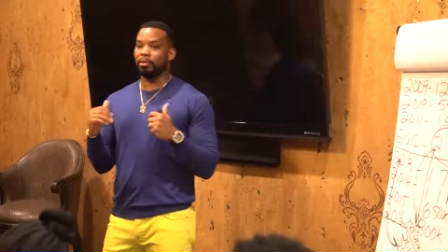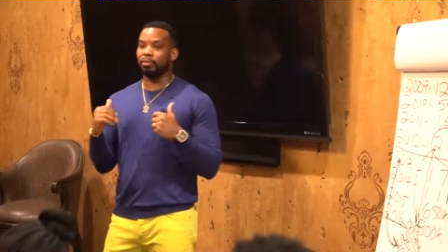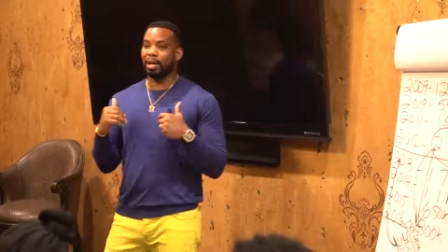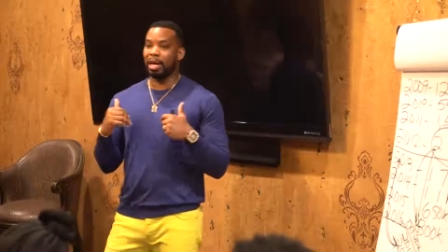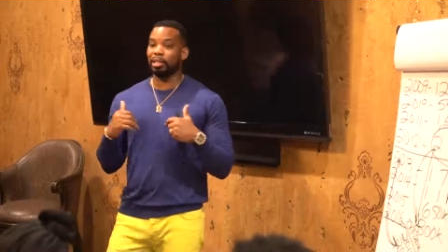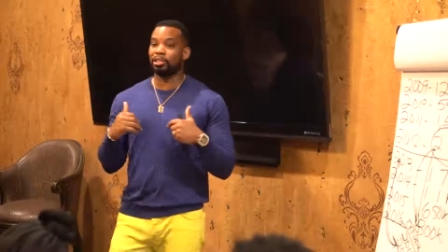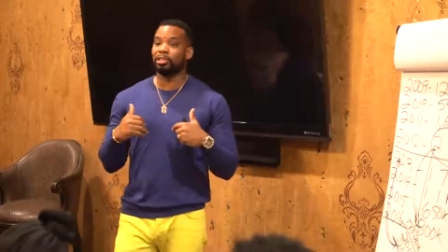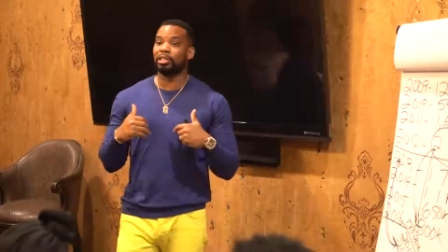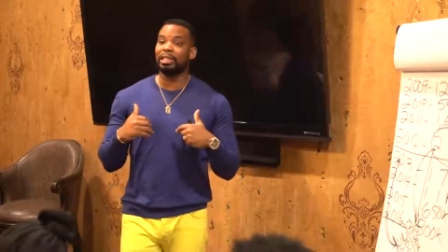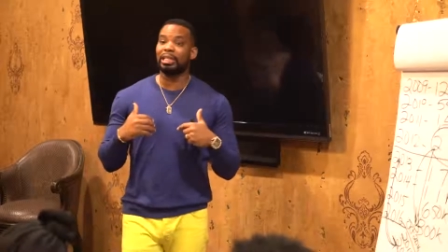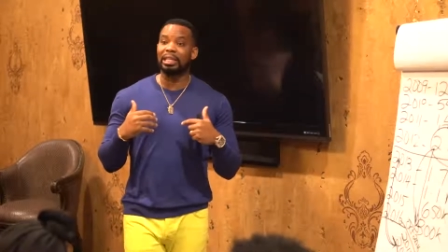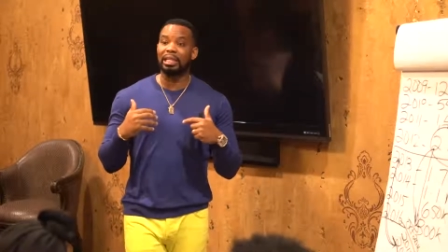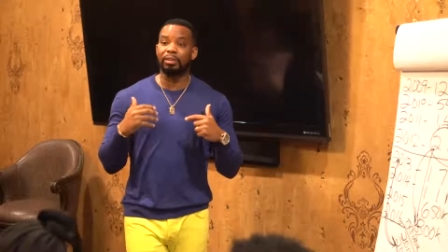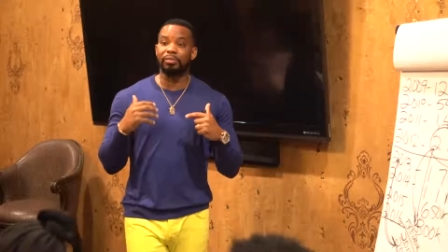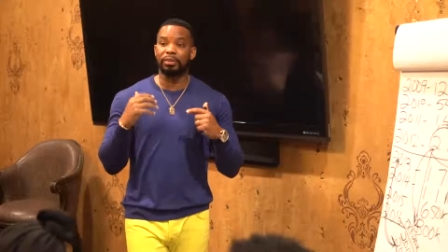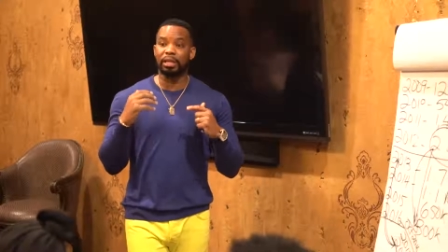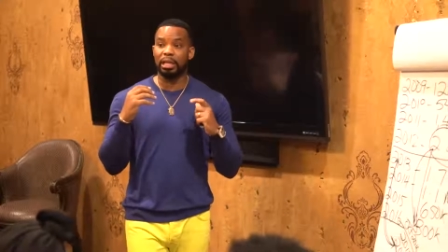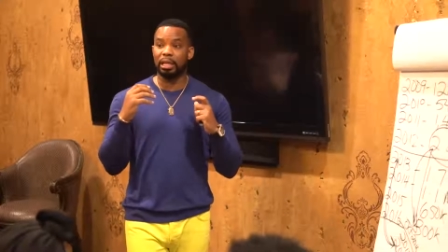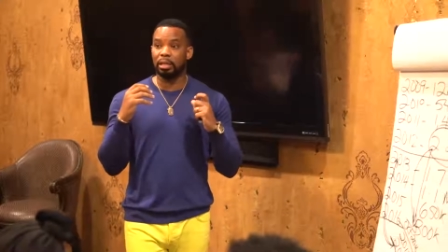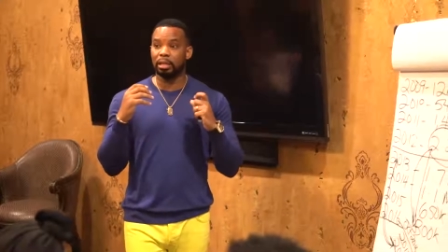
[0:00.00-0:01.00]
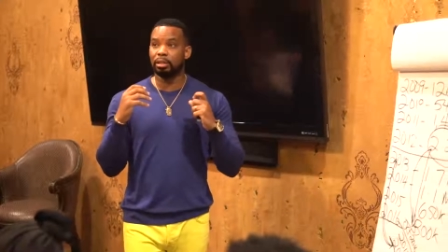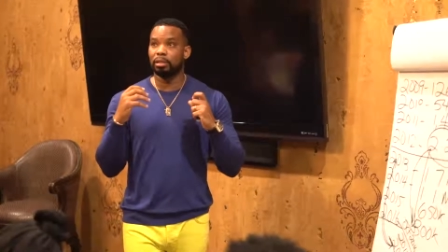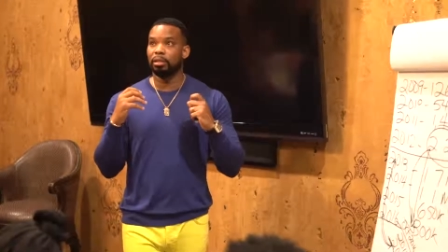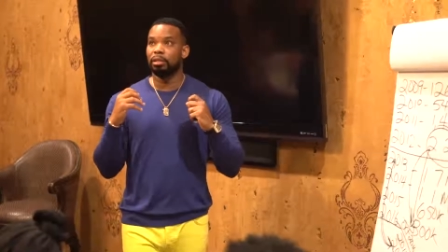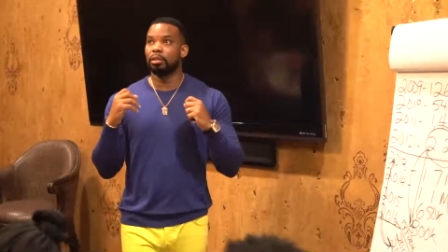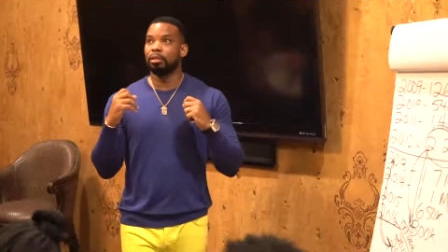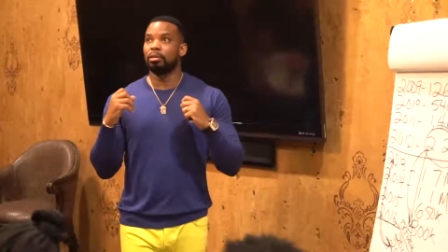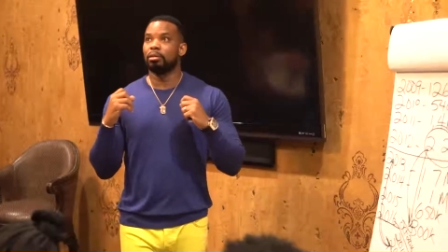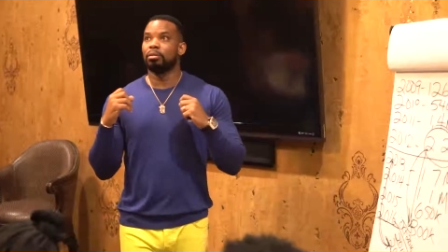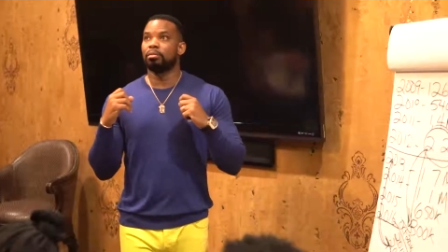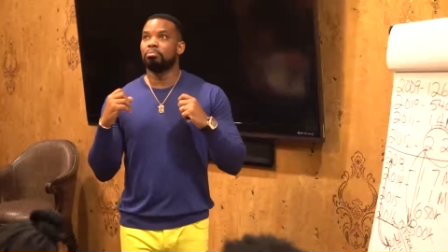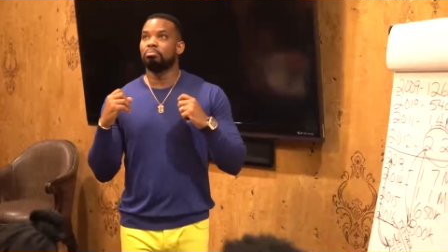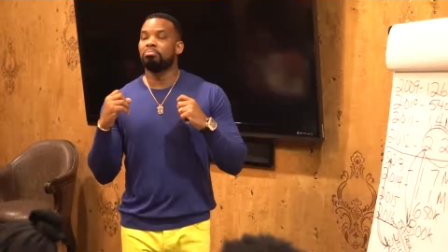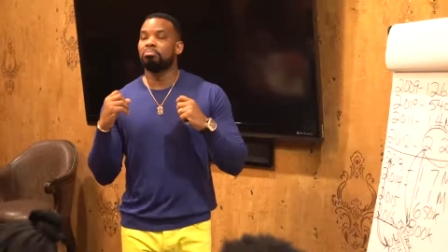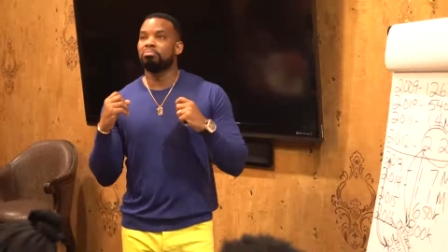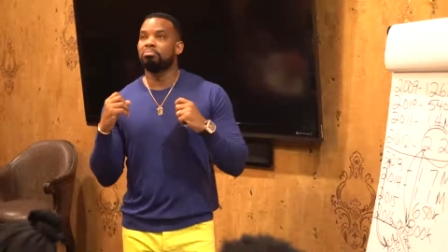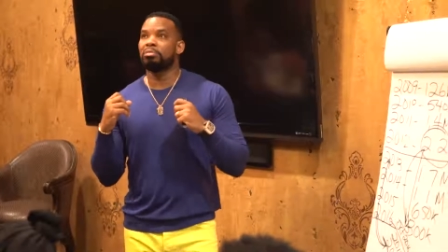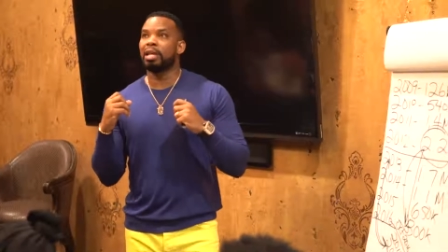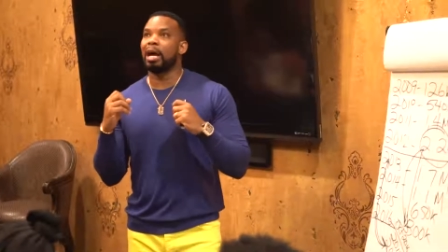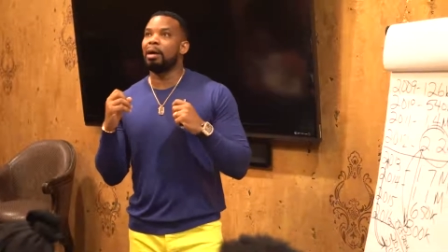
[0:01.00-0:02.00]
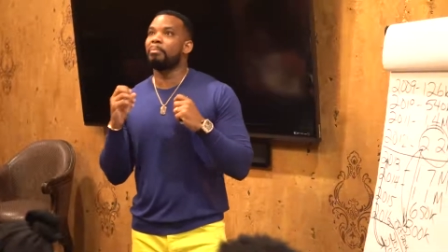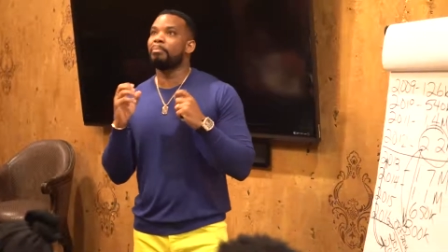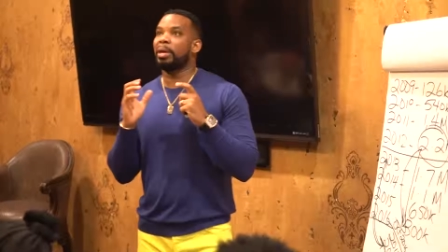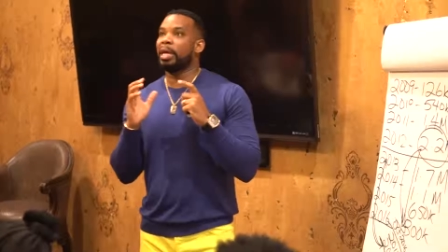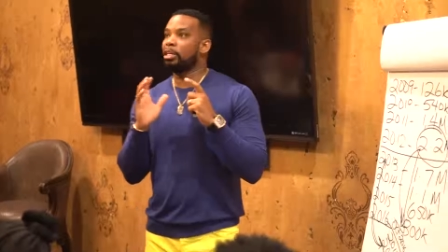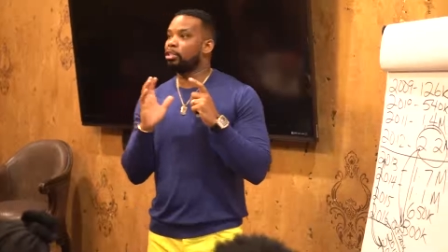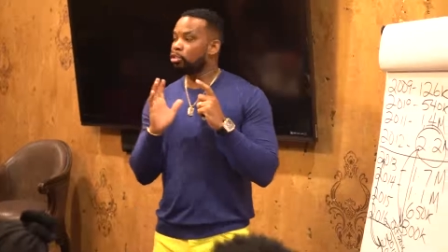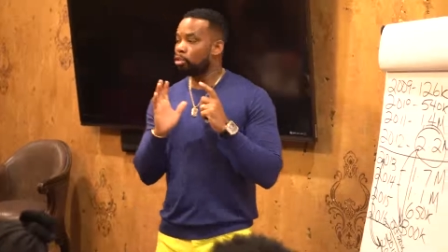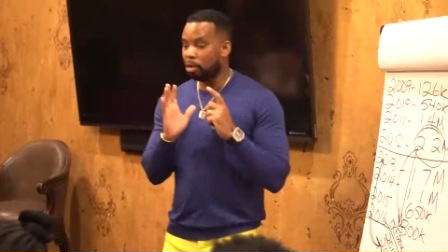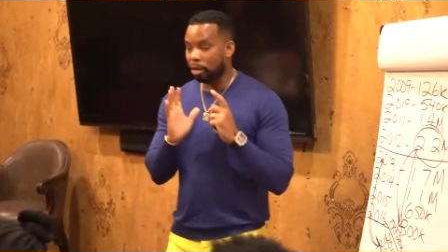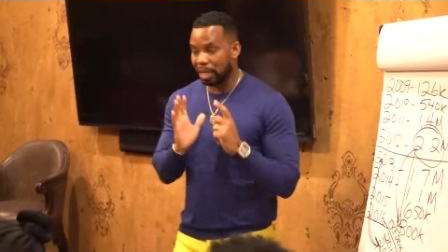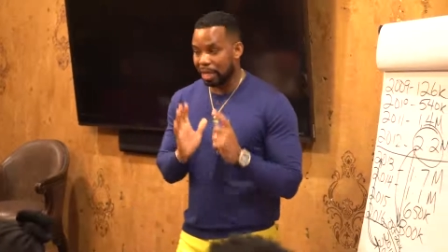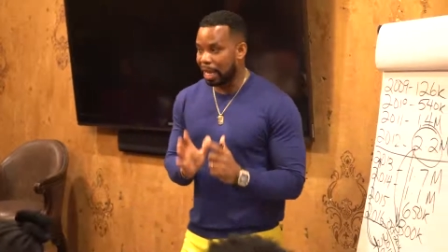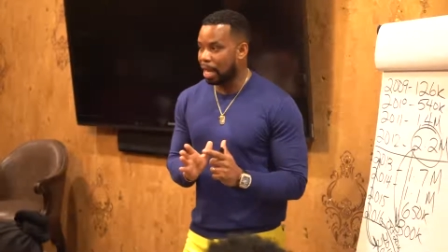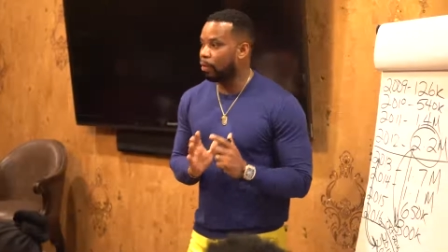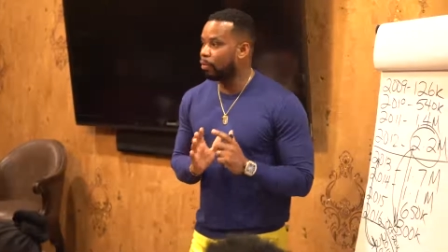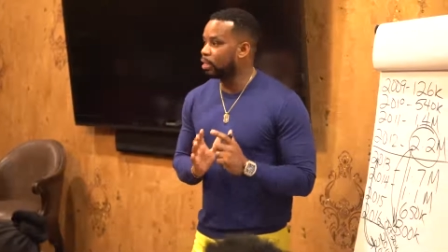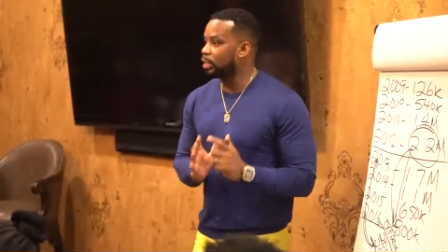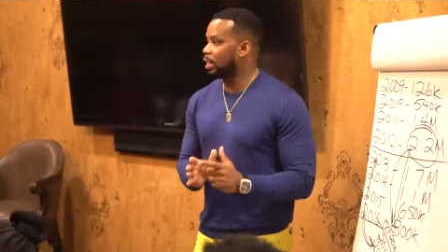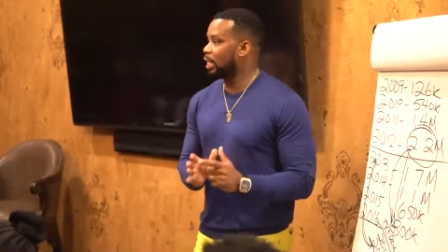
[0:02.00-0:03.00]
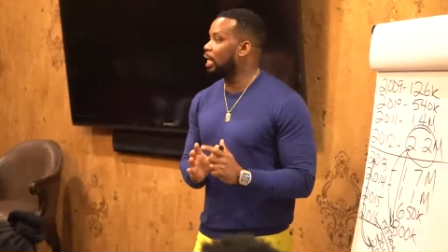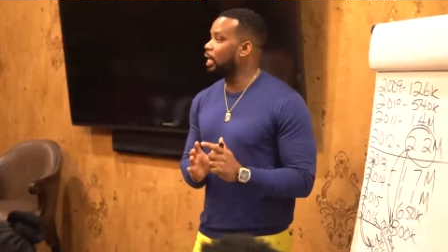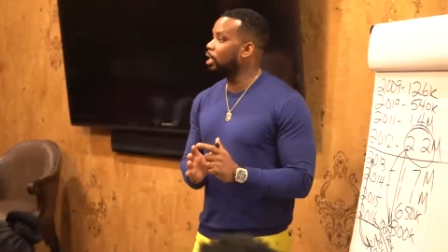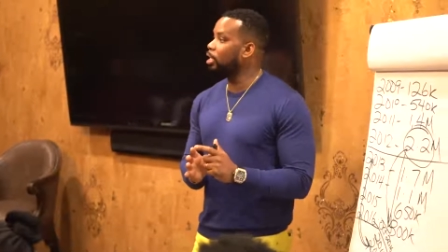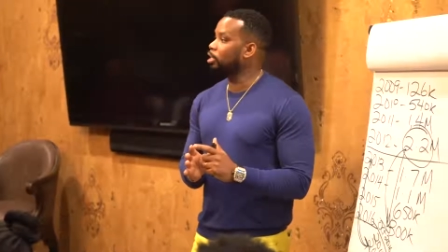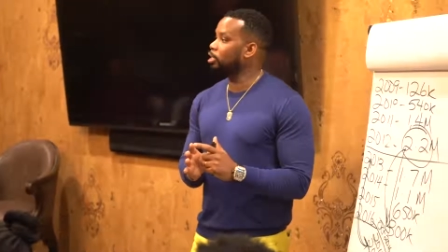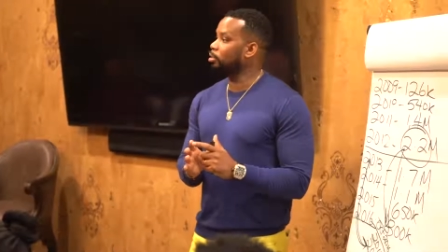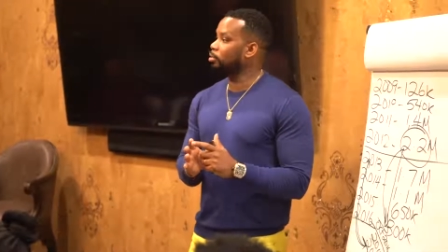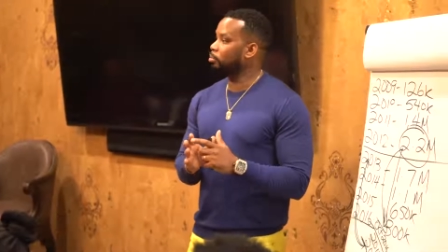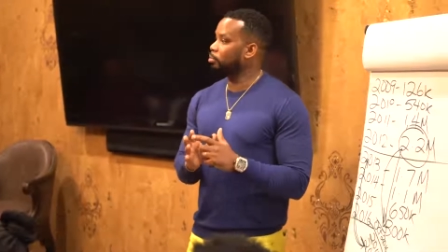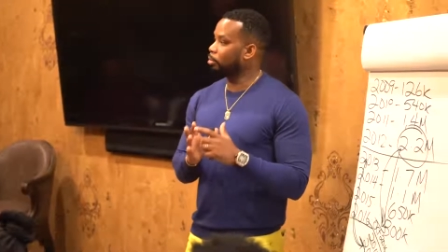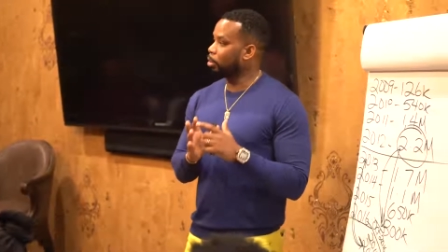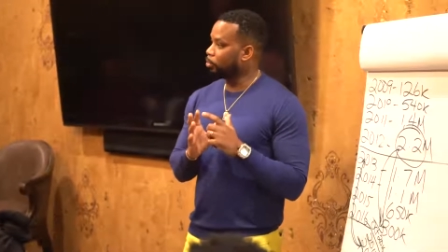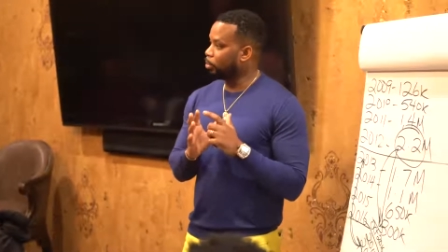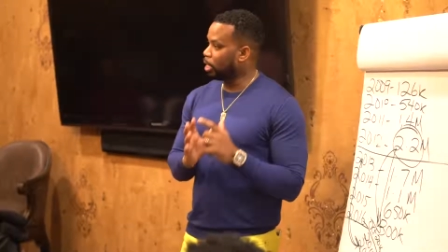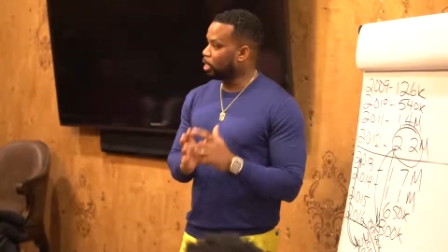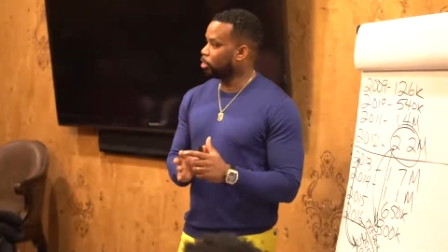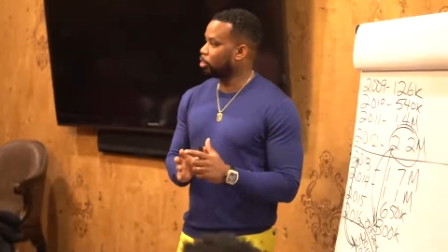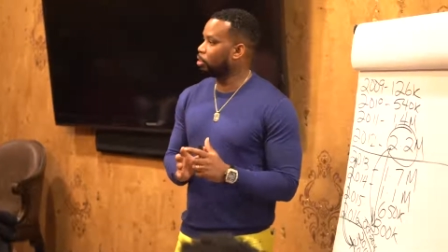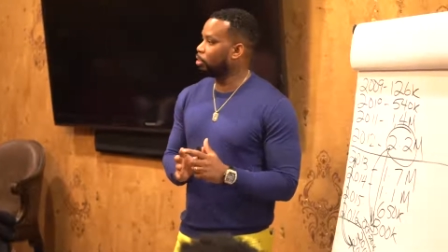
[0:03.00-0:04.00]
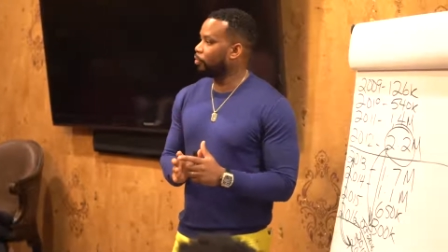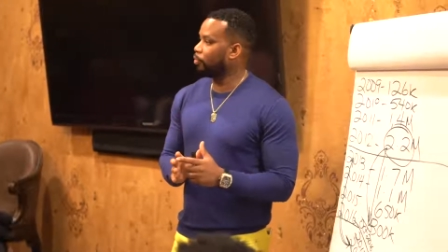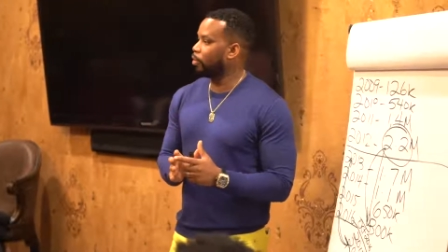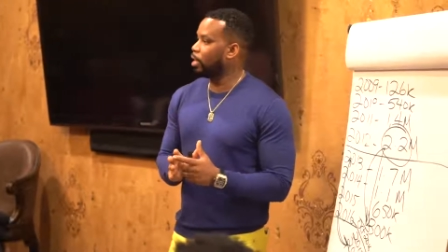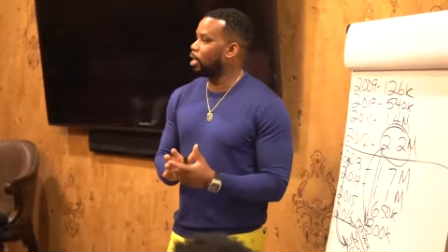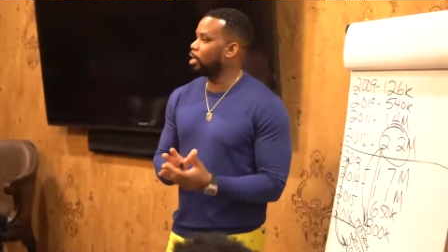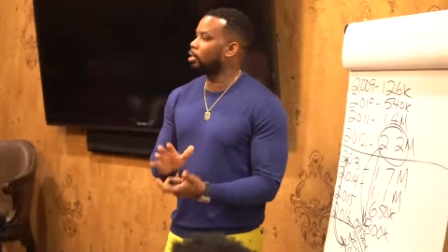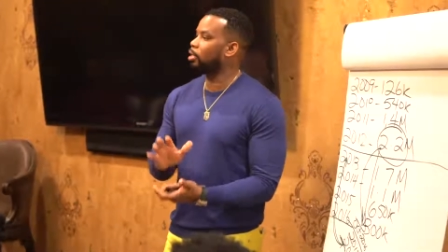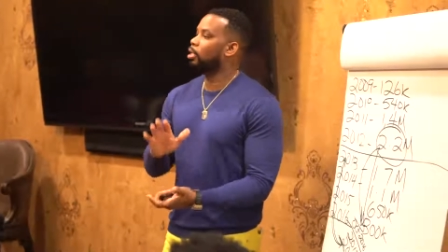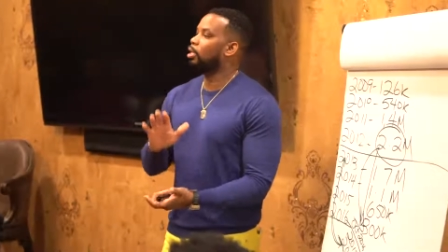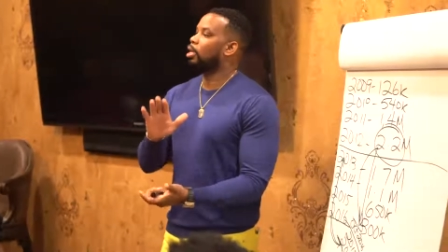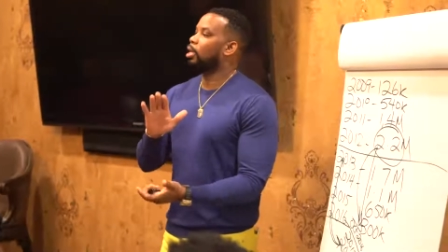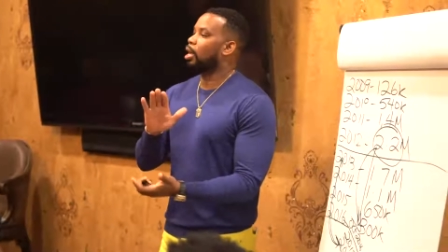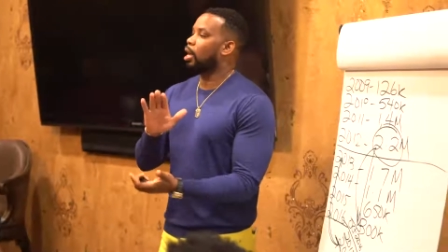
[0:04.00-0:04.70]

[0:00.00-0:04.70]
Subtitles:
of actually living, not based on guarantees, but based on faith.